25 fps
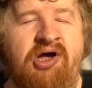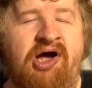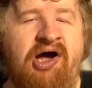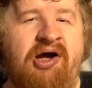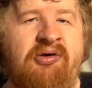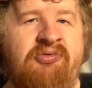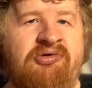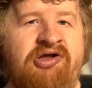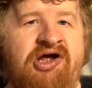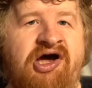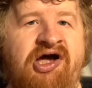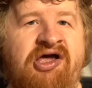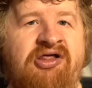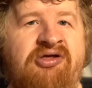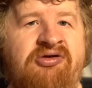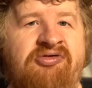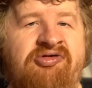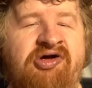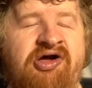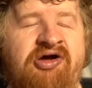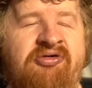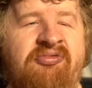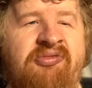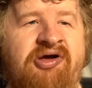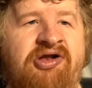I would highly
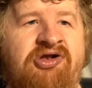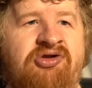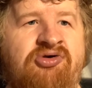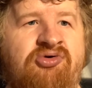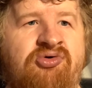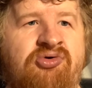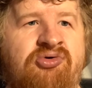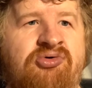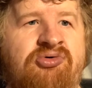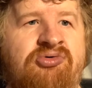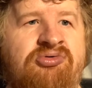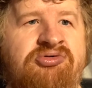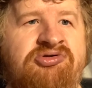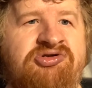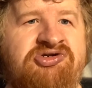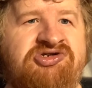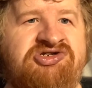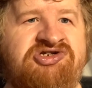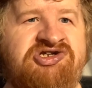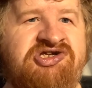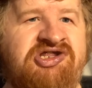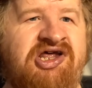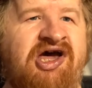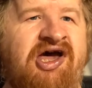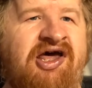recommend go to
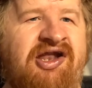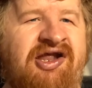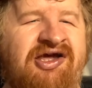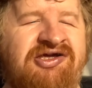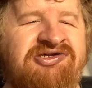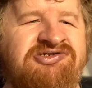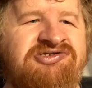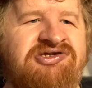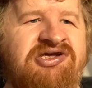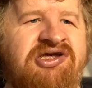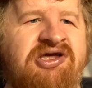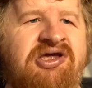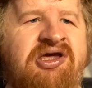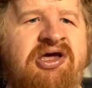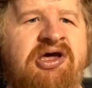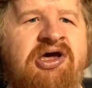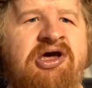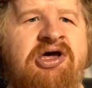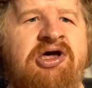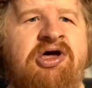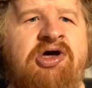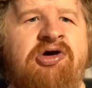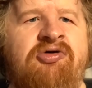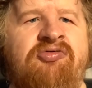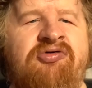see that. And I say
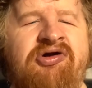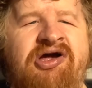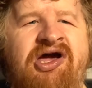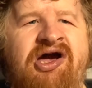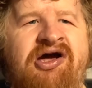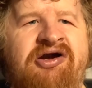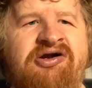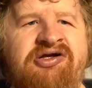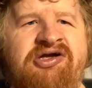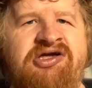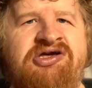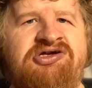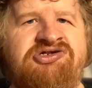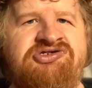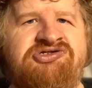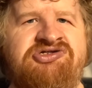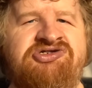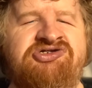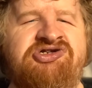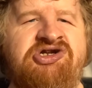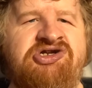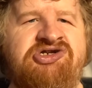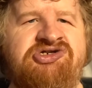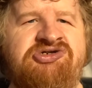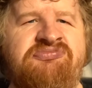regarding his
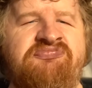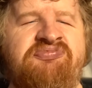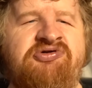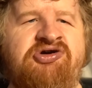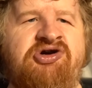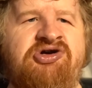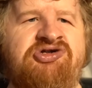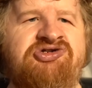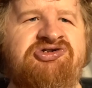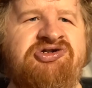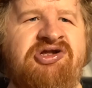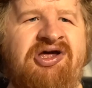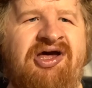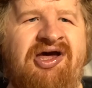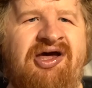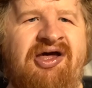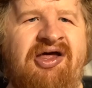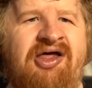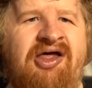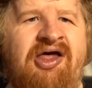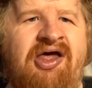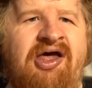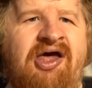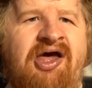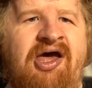decision because
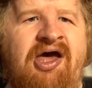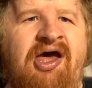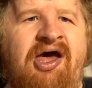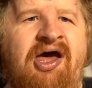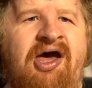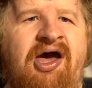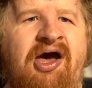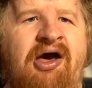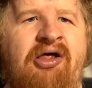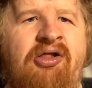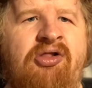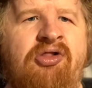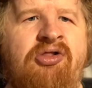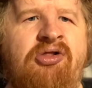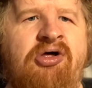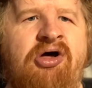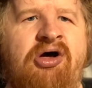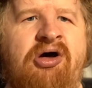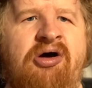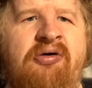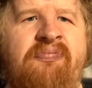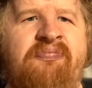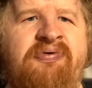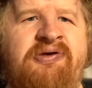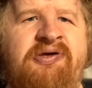a
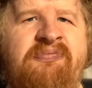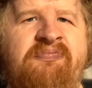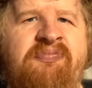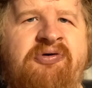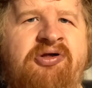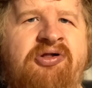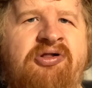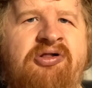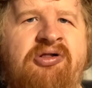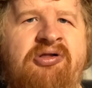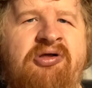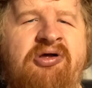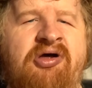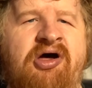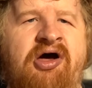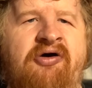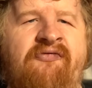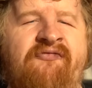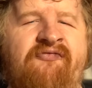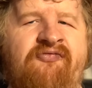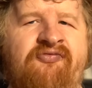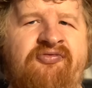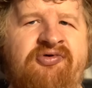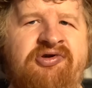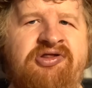lot of people
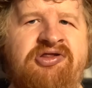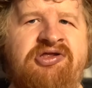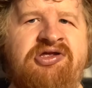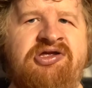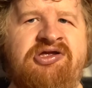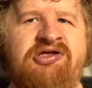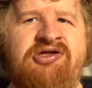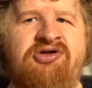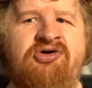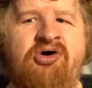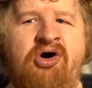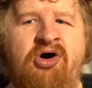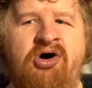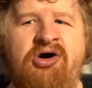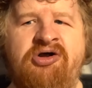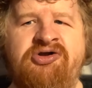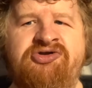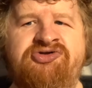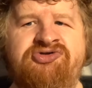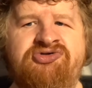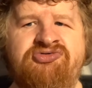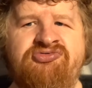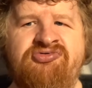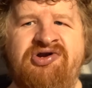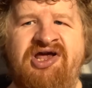have really
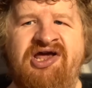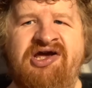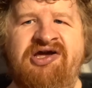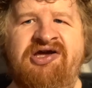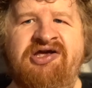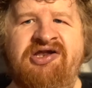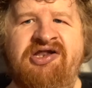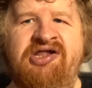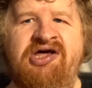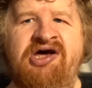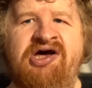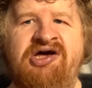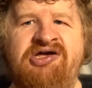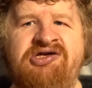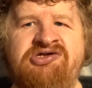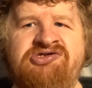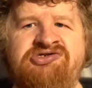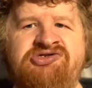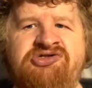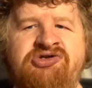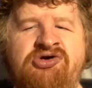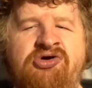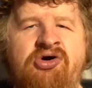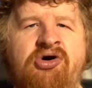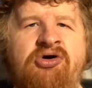gotten to
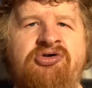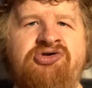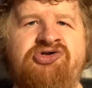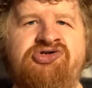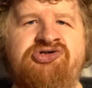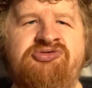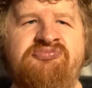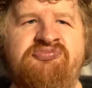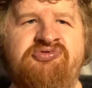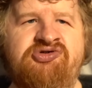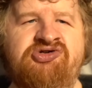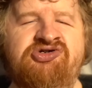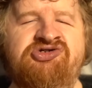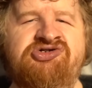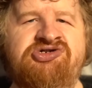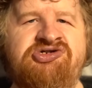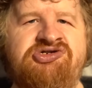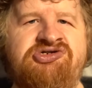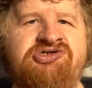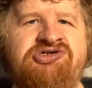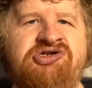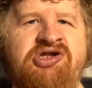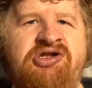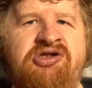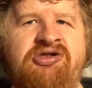recognise the
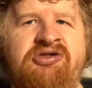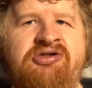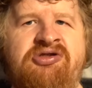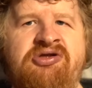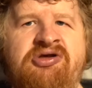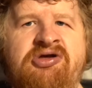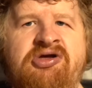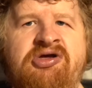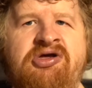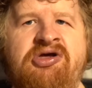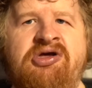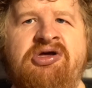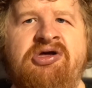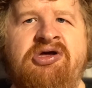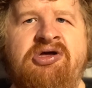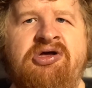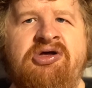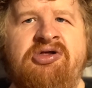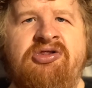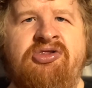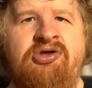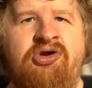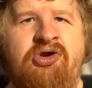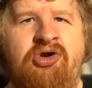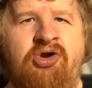contributions and
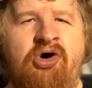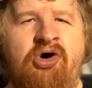the